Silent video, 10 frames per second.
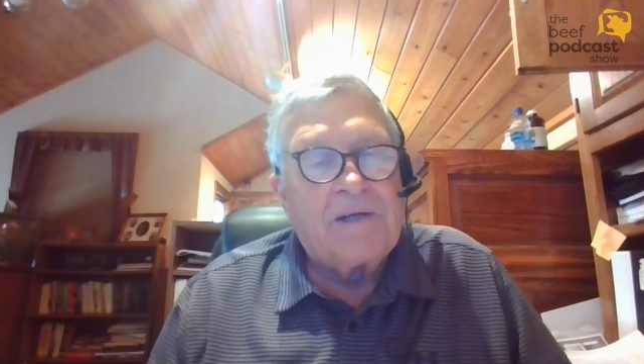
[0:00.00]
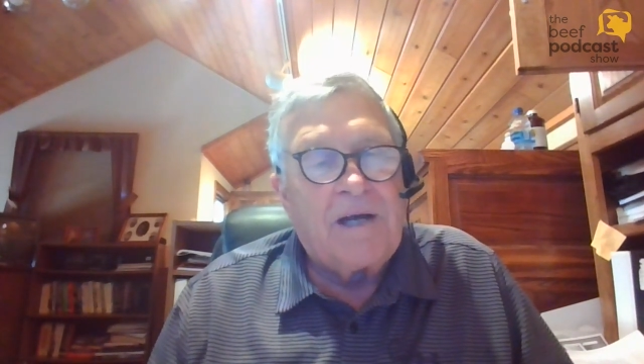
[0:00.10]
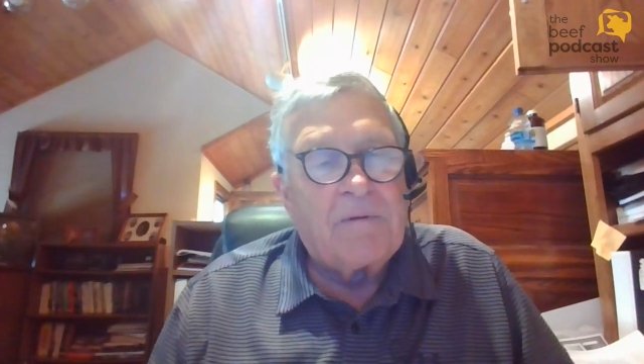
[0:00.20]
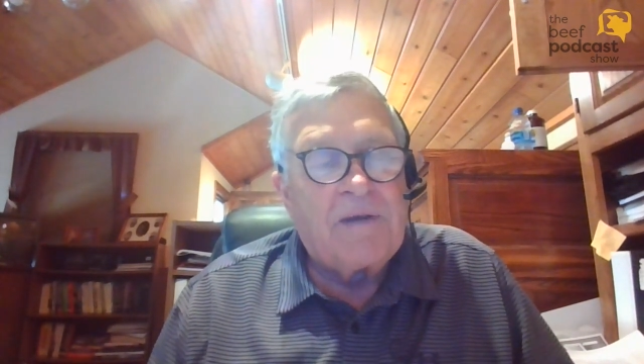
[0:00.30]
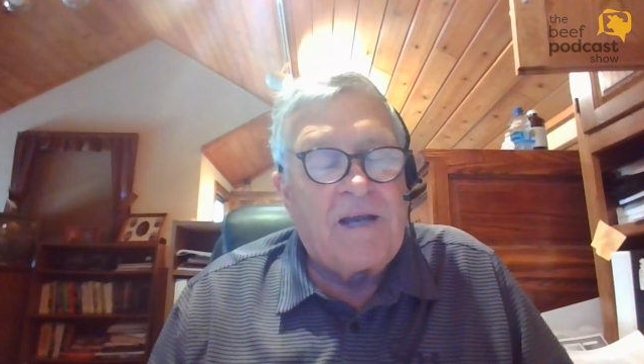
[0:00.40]

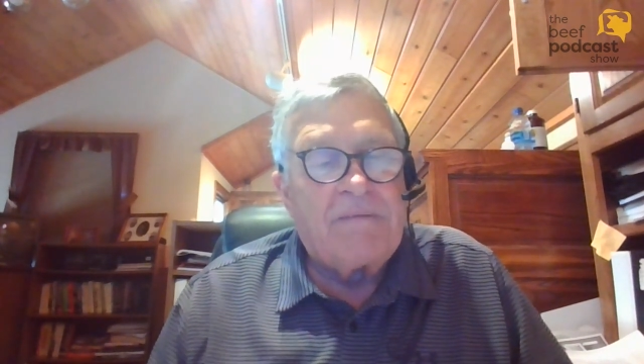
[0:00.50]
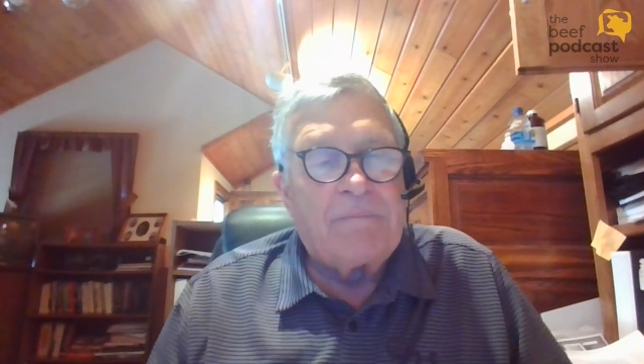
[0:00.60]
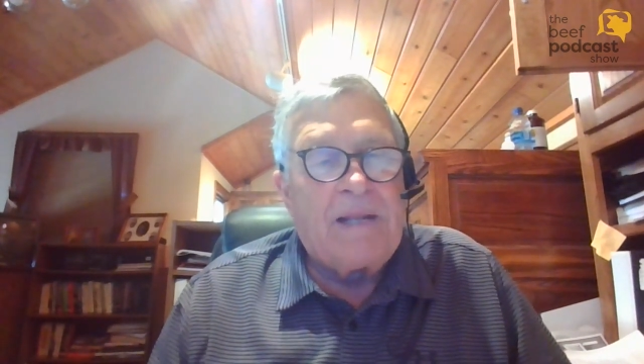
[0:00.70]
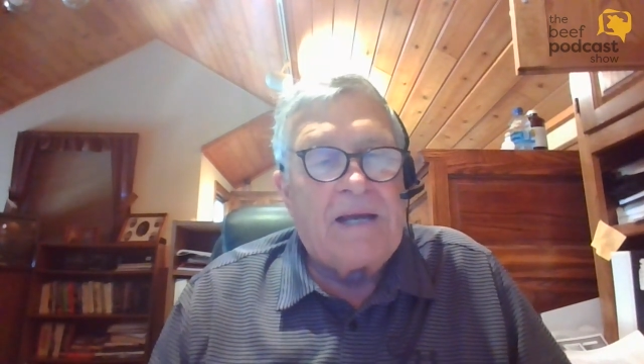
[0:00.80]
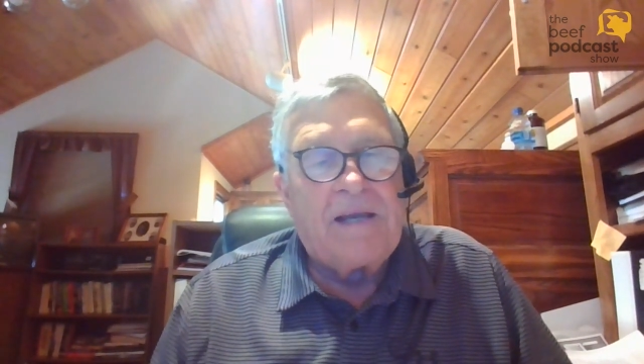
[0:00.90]
cow calf,
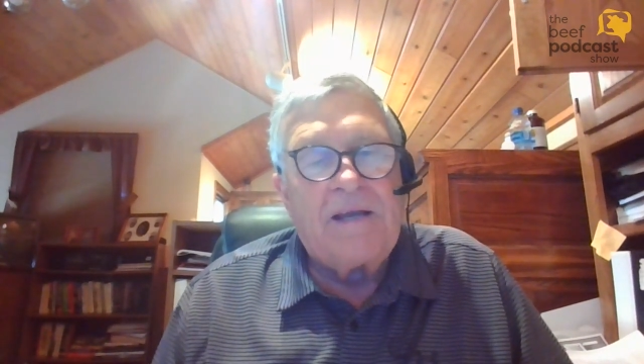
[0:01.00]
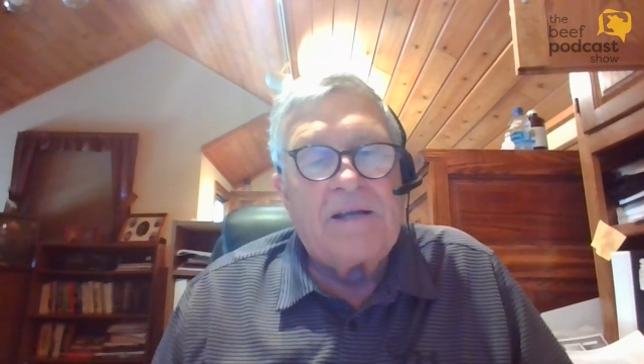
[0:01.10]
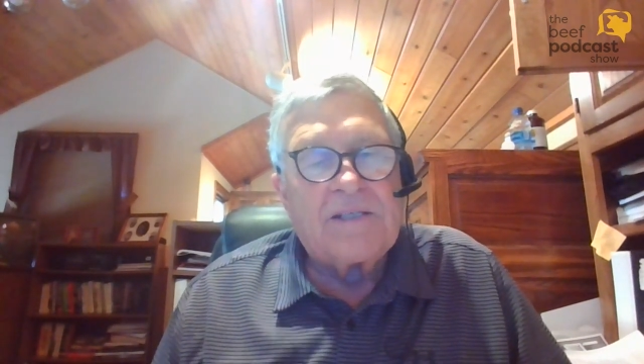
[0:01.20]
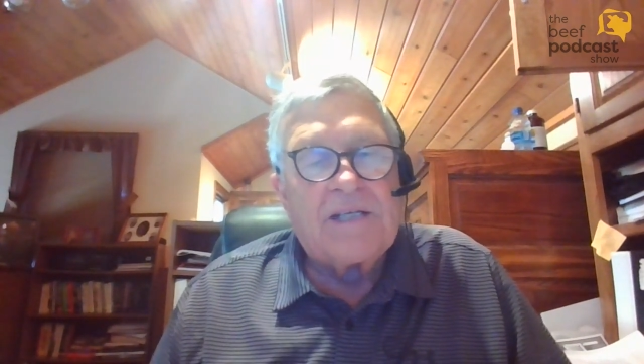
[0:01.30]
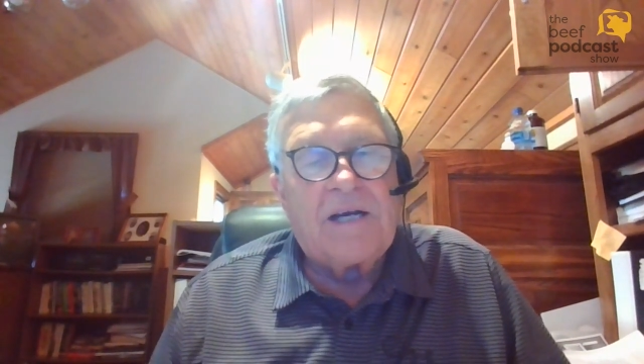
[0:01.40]
Black
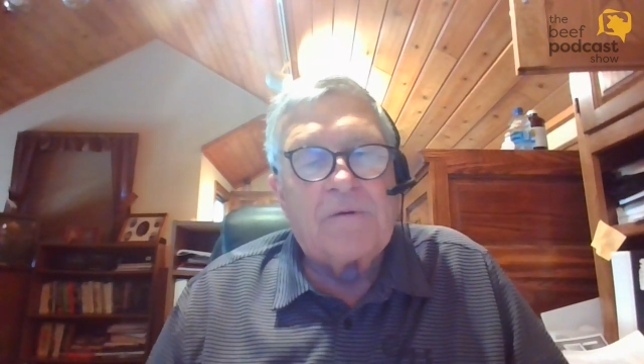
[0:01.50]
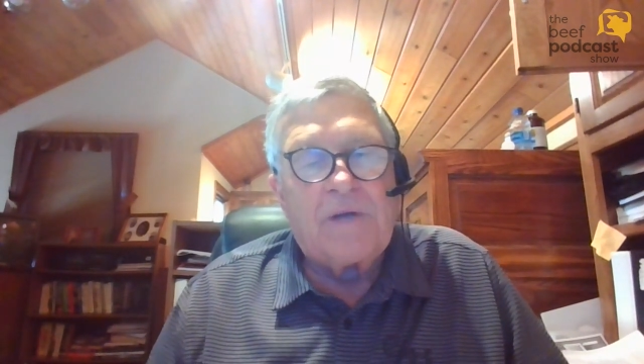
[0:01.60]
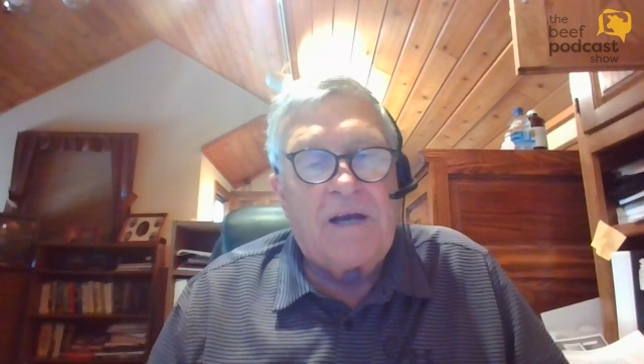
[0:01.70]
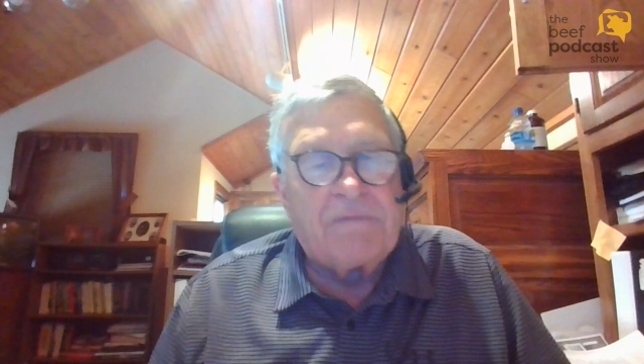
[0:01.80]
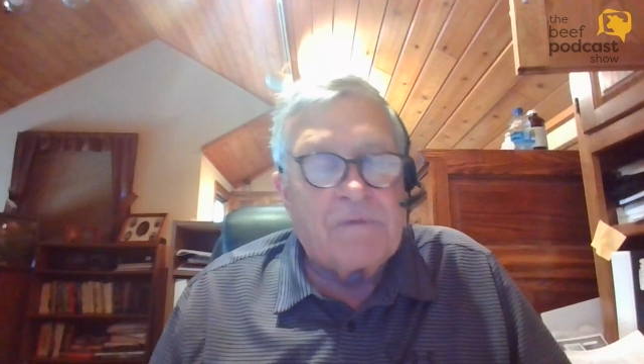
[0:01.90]
Angus cow
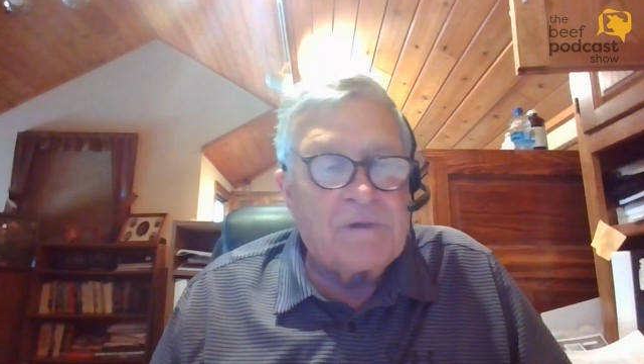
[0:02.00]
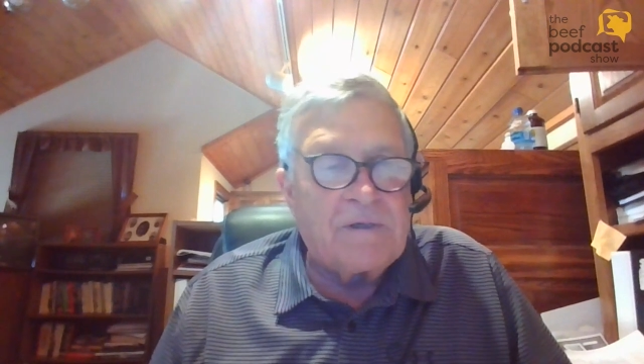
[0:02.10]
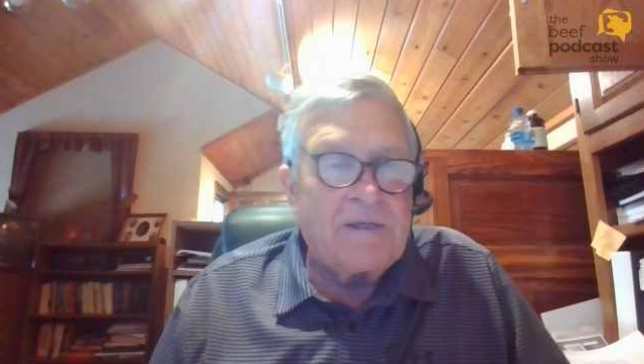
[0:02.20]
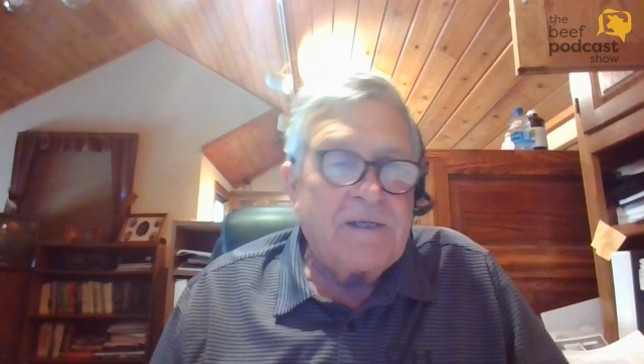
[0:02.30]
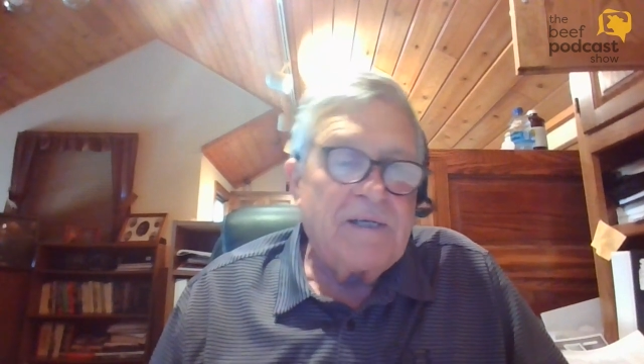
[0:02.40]
calf
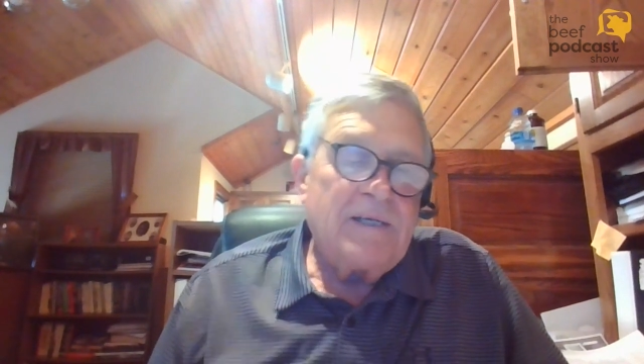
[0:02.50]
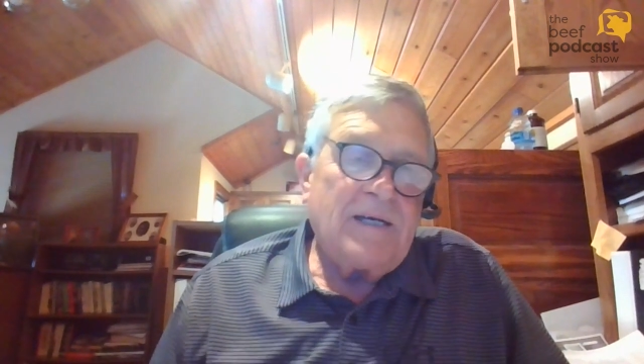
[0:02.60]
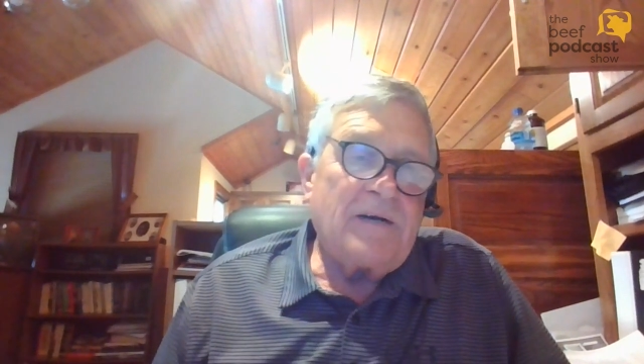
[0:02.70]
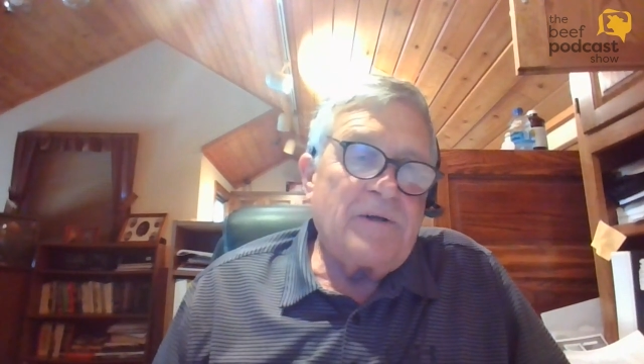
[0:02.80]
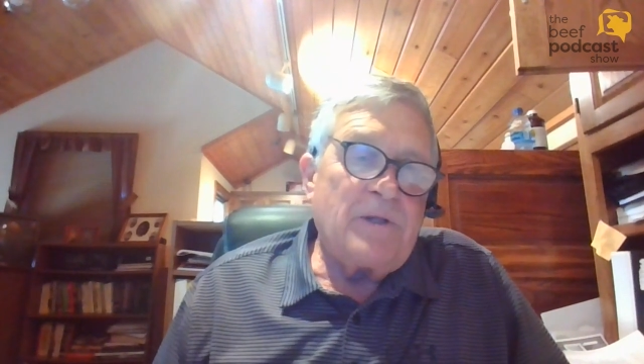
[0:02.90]
herd
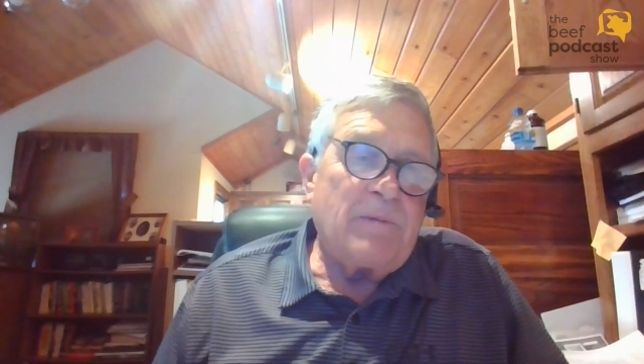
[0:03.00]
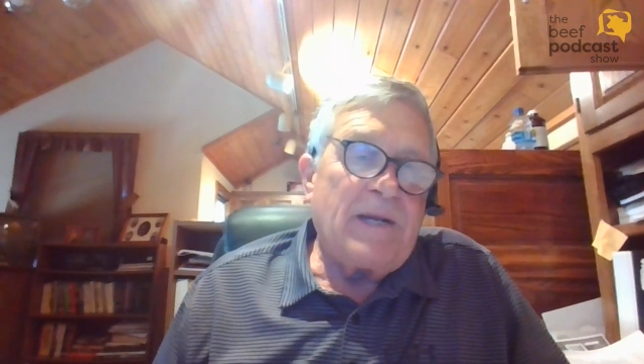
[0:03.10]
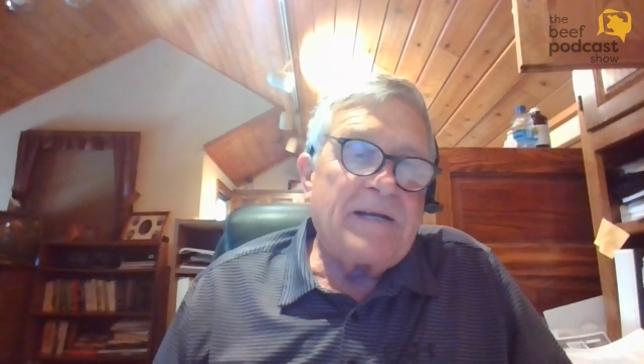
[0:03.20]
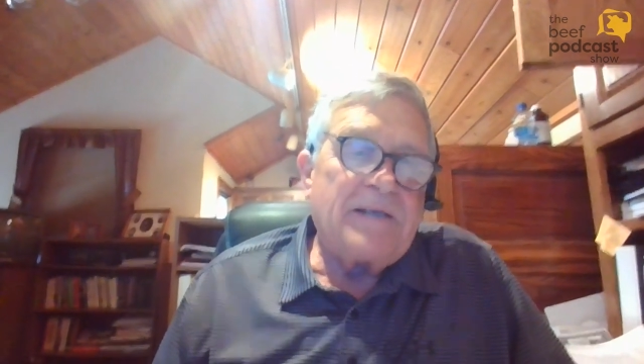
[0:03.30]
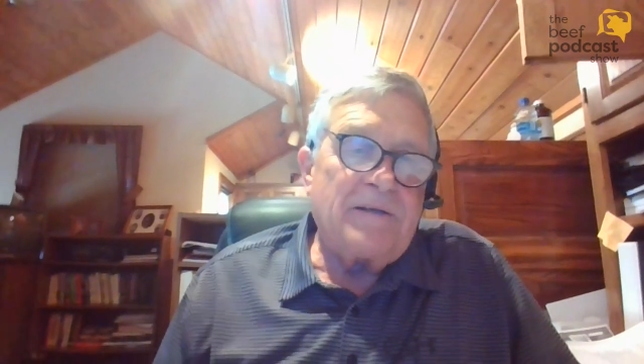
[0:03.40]
out in the
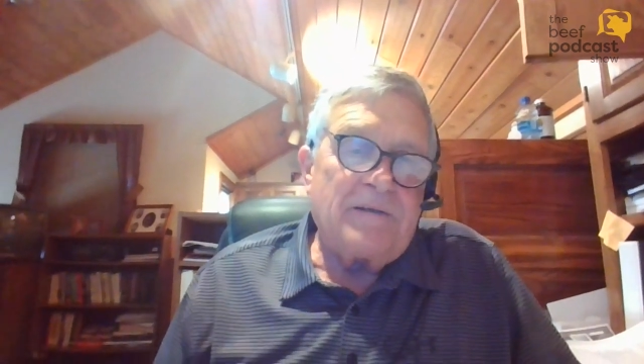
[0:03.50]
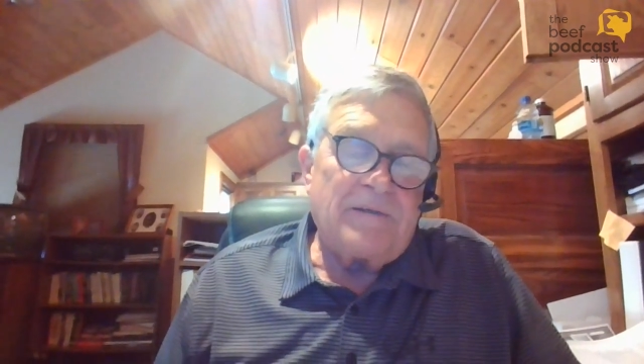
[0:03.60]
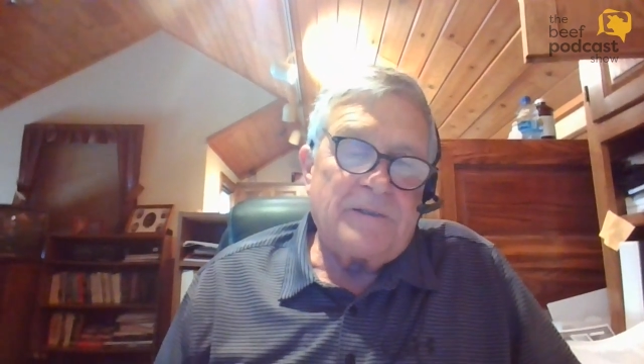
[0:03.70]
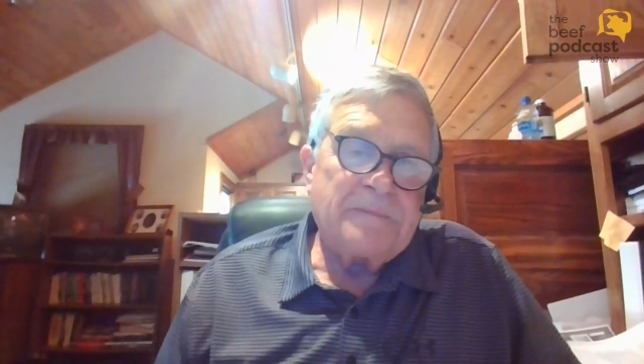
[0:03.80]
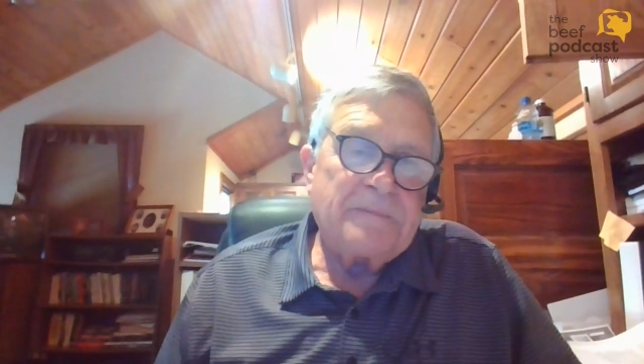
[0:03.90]
Black
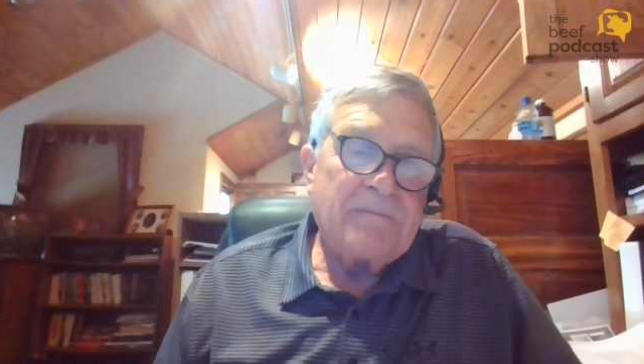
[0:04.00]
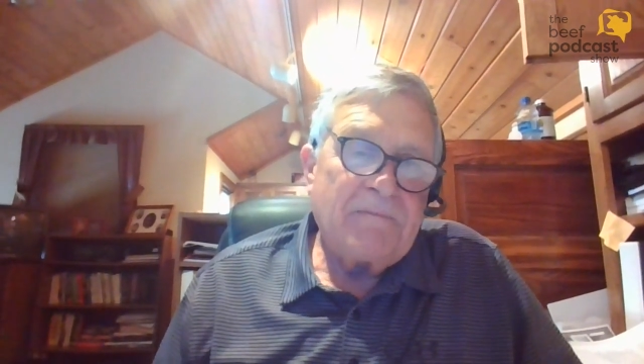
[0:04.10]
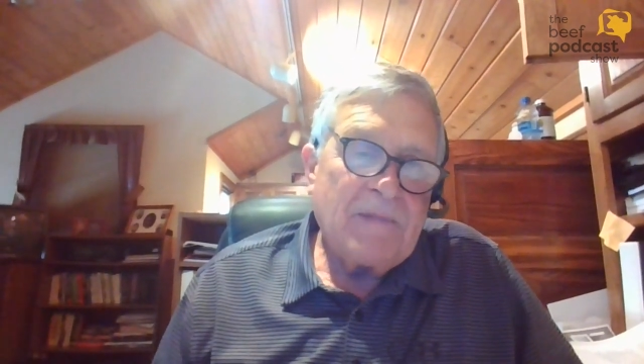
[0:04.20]
Hills.